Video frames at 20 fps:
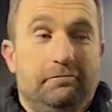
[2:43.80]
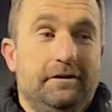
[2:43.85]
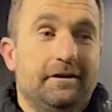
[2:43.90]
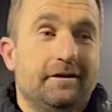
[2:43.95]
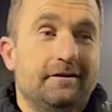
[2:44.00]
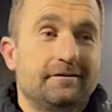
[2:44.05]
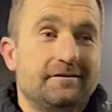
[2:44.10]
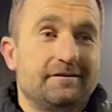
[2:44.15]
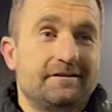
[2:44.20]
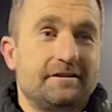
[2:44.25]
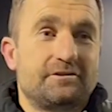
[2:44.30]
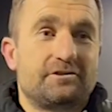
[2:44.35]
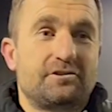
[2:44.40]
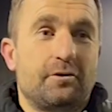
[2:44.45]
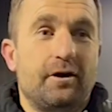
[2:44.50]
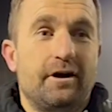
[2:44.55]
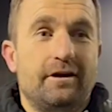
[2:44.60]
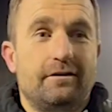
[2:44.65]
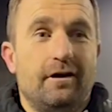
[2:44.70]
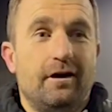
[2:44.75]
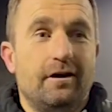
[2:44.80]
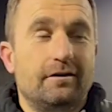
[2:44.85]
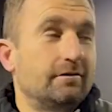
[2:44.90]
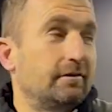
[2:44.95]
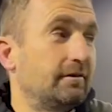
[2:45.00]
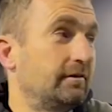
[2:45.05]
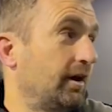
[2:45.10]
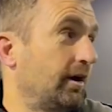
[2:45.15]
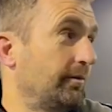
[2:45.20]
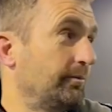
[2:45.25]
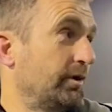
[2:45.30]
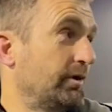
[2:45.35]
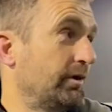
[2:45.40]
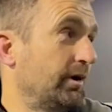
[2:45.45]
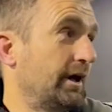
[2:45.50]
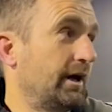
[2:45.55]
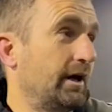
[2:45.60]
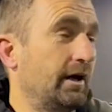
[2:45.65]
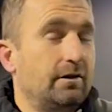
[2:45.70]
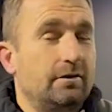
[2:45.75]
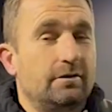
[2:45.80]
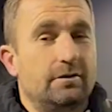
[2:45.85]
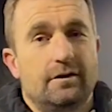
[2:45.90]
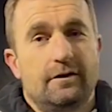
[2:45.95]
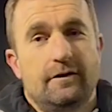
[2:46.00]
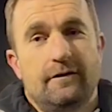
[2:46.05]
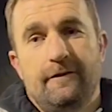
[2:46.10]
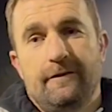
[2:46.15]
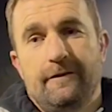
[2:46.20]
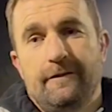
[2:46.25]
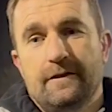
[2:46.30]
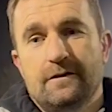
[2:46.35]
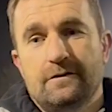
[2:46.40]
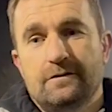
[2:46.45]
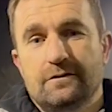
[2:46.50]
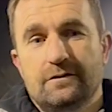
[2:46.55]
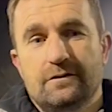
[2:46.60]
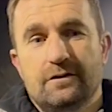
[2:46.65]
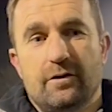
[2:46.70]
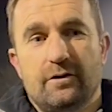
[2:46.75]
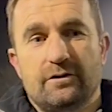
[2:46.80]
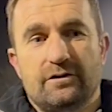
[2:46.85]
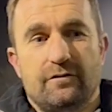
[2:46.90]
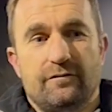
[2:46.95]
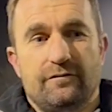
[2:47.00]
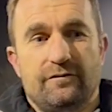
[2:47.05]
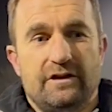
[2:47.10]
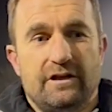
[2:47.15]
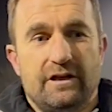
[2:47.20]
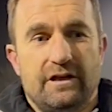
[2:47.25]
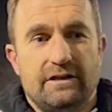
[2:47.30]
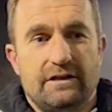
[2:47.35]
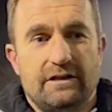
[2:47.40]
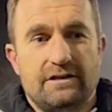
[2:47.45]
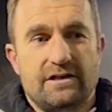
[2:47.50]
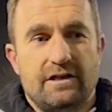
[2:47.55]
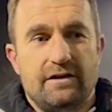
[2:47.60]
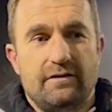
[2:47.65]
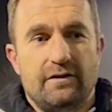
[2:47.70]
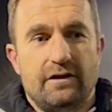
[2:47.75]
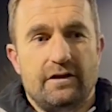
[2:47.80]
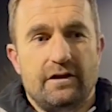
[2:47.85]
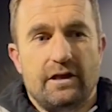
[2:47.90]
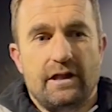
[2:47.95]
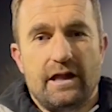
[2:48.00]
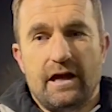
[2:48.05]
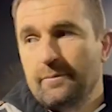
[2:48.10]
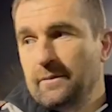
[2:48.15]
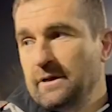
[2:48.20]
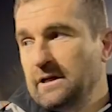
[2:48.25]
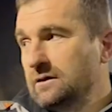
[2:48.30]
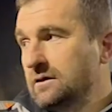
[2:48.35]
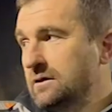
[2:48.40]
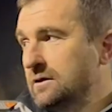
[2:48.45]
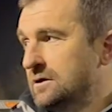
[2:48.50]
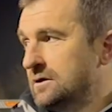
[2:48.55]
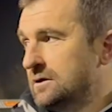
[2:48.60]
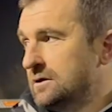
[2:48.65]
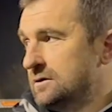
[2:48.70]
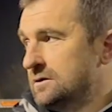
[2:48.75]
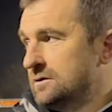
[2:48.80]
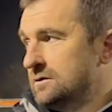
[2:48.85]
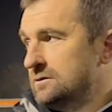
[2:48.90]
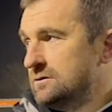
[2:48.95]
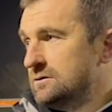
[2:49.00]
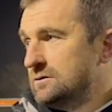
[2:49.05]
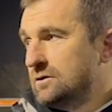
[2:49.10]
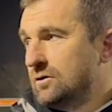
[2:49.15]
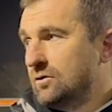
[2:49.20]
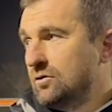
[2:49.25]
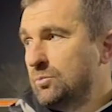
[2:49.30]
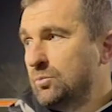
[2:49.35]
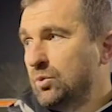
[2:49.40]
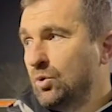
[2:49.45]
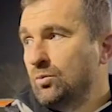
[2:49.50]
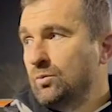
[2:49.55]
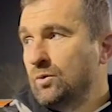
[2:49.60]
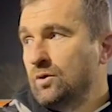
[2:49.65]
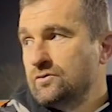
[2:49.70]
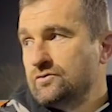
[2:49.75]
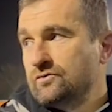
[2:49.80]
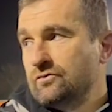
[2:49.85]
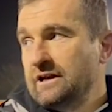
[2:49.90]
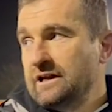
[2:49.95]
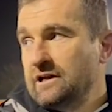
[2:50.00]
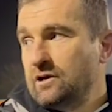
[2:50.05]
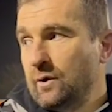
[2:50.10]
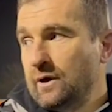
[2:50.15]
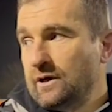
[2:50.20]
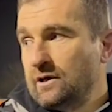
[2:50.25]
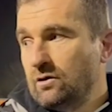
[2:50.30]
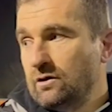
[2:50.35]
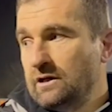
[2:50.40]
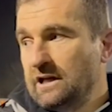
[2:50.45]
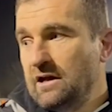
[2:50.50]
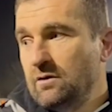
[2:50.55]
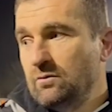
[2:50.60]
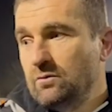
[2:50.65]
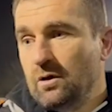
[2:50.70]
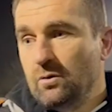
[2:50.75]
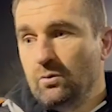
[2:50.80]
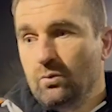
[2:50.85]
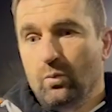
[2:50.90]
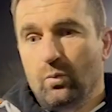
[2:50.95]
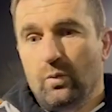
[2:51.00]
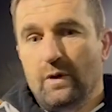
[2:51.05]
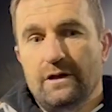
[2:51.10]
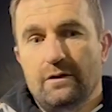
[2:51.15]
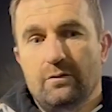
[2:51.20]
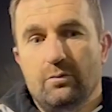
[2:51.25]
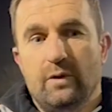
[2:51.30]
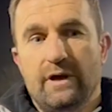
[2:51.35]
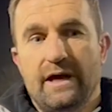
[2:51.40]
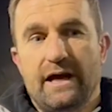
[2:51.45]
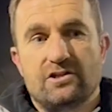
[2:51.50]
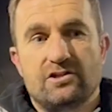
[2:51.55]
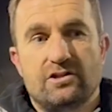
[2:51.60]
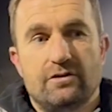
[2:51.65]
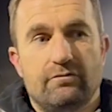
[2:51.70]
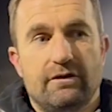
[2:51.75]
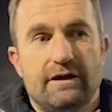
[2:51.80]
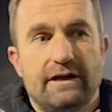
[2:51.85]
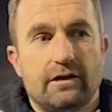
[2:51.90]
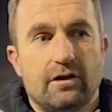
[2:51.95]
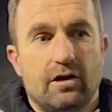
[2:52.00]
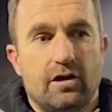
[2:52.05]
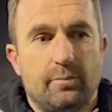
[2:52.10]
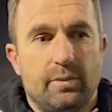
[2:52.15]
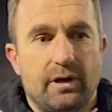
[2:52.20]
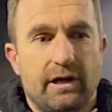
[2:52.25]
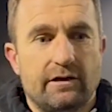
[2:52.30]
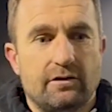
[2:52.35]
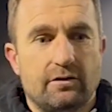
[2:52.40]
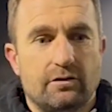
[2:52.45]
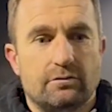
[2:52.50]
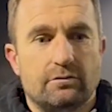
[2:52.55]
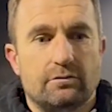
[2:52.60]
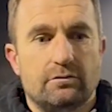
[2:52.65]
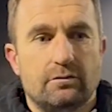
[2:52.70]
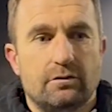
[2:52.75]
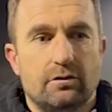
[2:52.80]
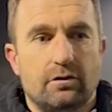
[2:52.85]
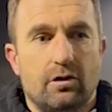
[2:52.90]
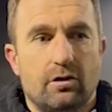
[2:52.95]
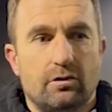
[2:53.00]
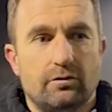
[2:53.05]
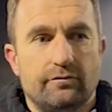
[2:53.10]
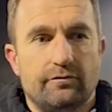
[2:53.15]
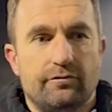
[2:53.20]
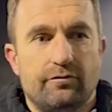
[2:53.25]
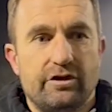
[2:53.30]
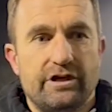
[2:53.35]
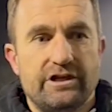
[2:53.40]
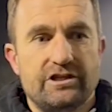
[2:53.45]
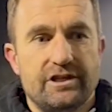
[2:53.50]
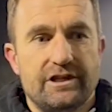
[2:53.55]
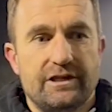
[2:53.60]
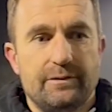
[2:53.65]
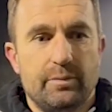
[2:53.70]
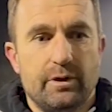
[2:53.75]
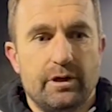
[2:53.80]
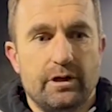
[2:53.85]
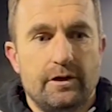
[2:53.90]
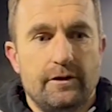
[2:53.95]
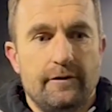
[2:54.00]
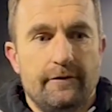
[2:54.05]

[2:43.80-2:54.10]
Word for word: you know, so I, I, I'm not. Uh, no, I don't think it's anything like that. I mean, you know, the ball moves really quick on here, and, and we we actually really like playing on on 3G, but